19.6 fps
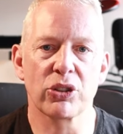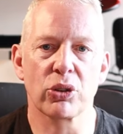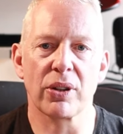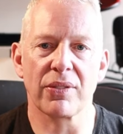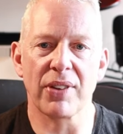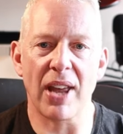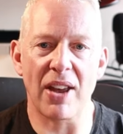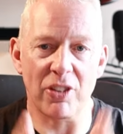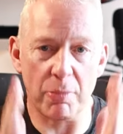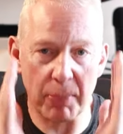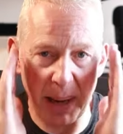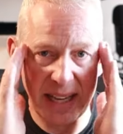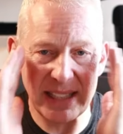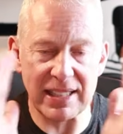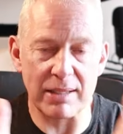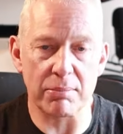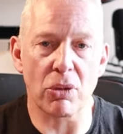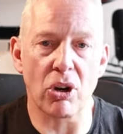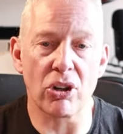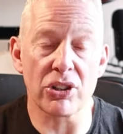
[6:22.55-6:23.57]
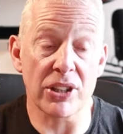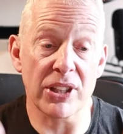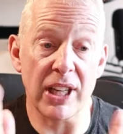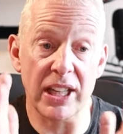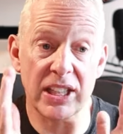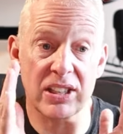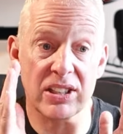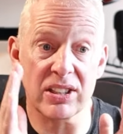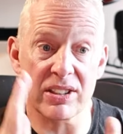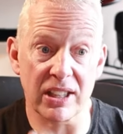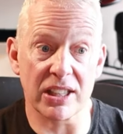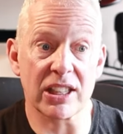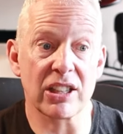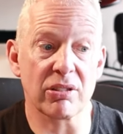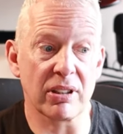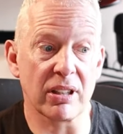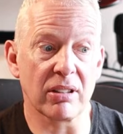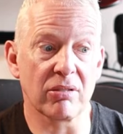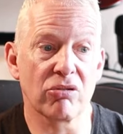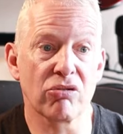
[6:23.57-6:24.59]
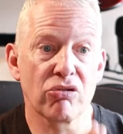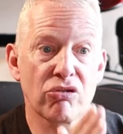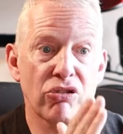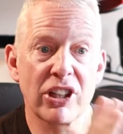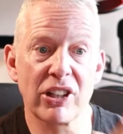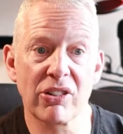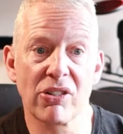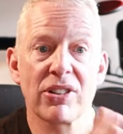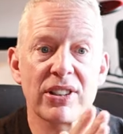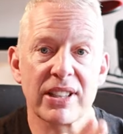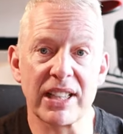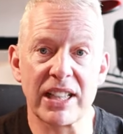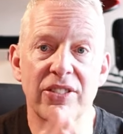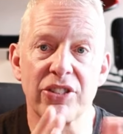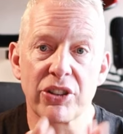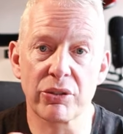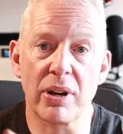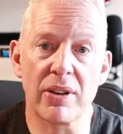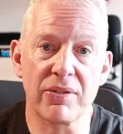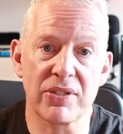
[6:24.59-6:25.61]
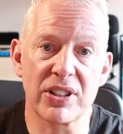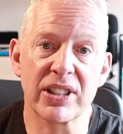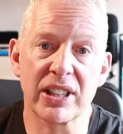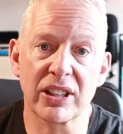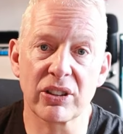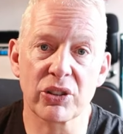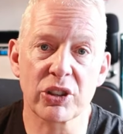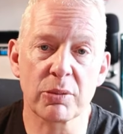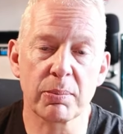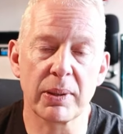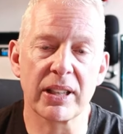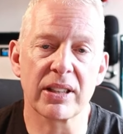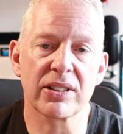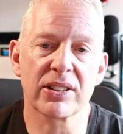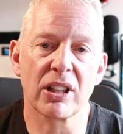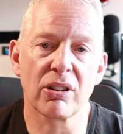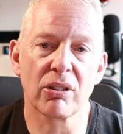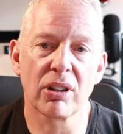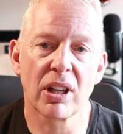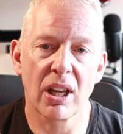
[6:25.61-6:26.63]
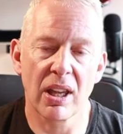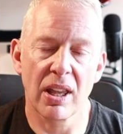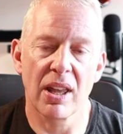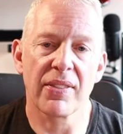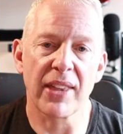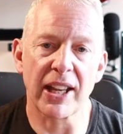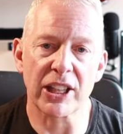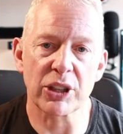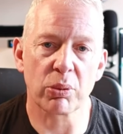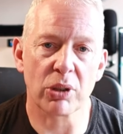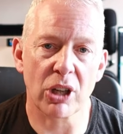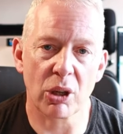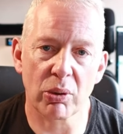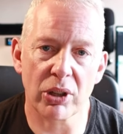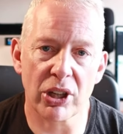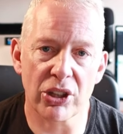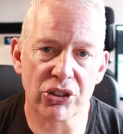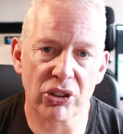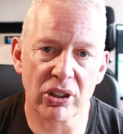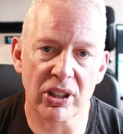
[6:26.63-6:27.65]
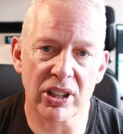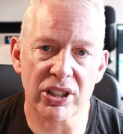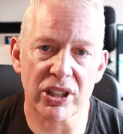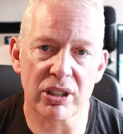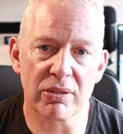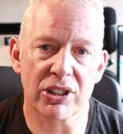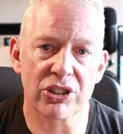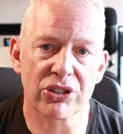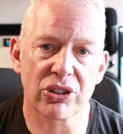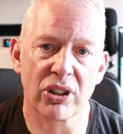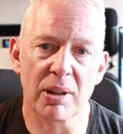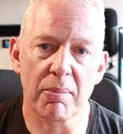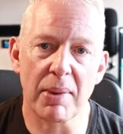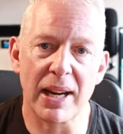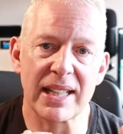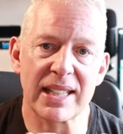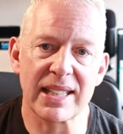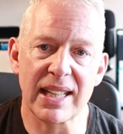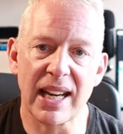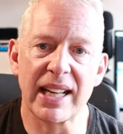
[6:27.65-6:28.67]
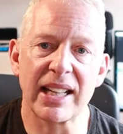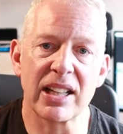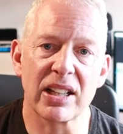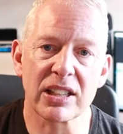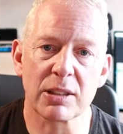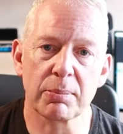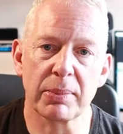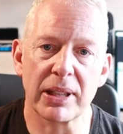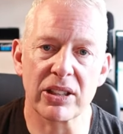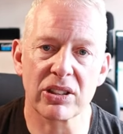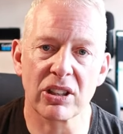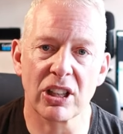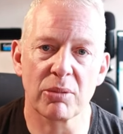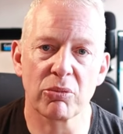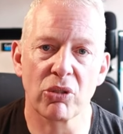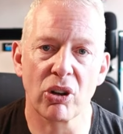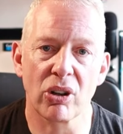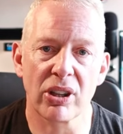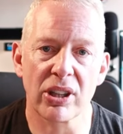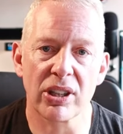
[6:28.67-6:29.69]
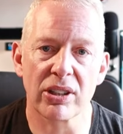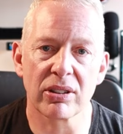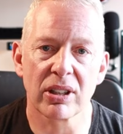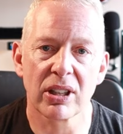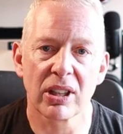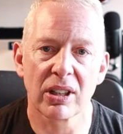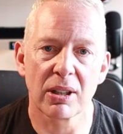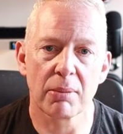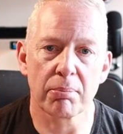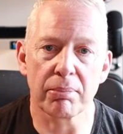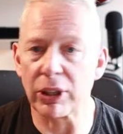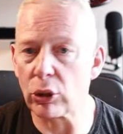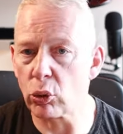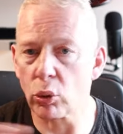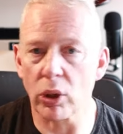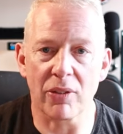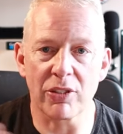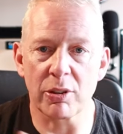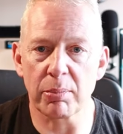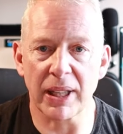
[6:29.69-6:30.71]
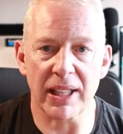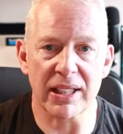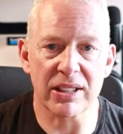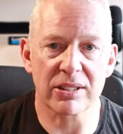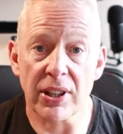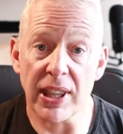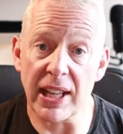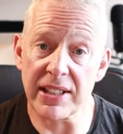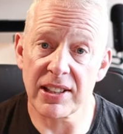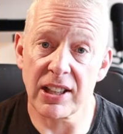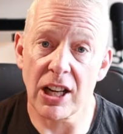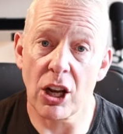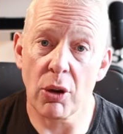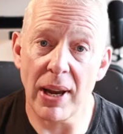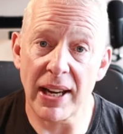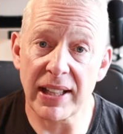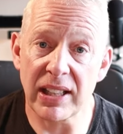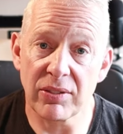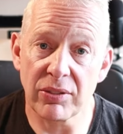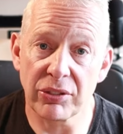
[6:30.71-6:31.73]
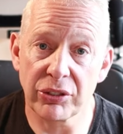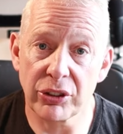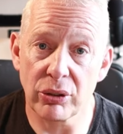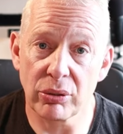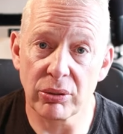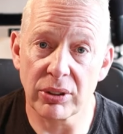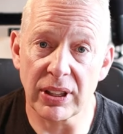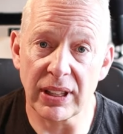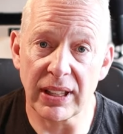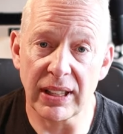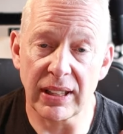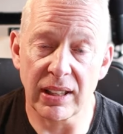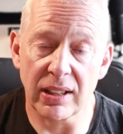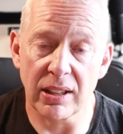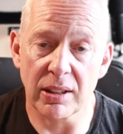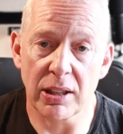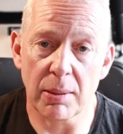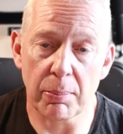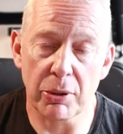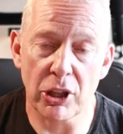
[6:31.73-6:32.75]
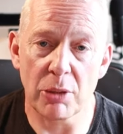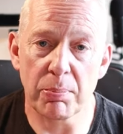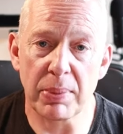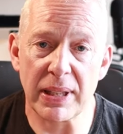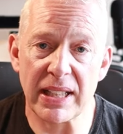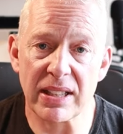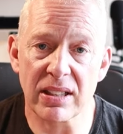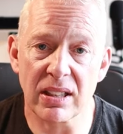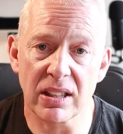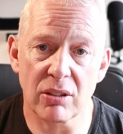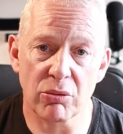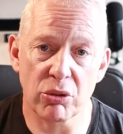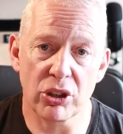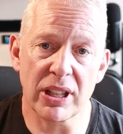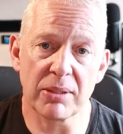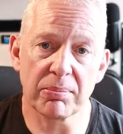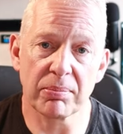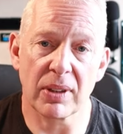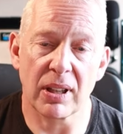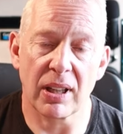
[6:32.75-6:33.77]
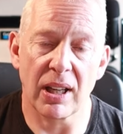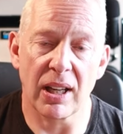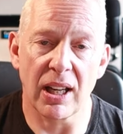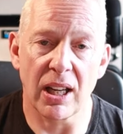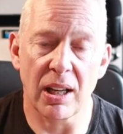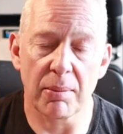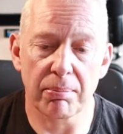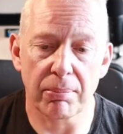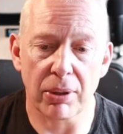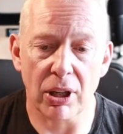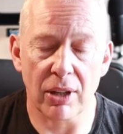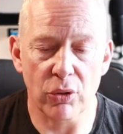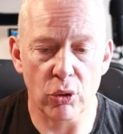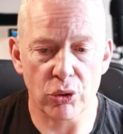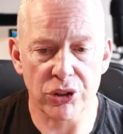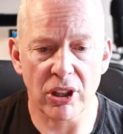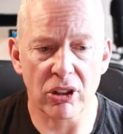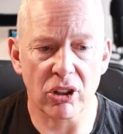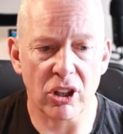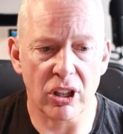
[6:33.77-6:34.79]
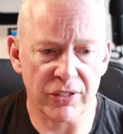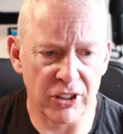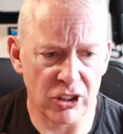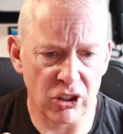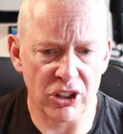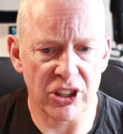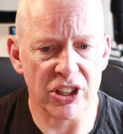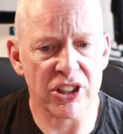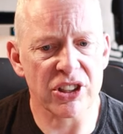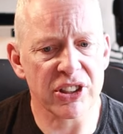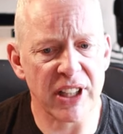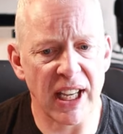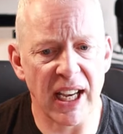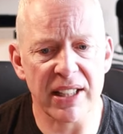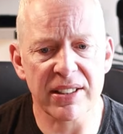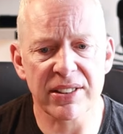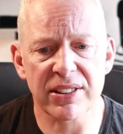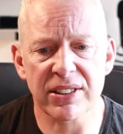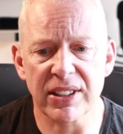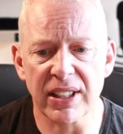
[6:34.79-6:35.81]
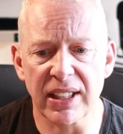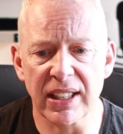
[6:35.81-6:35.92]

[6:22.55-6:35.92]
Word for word: sort of have a pace in mind and they stick to it rigorously through every single split. So that's what I want to try and do is trying to maintain a split time rather than being all over the place. So that's a low hanging fruit, the uh, the burpees and the running. Uh, but I've also got, if you look at the stats,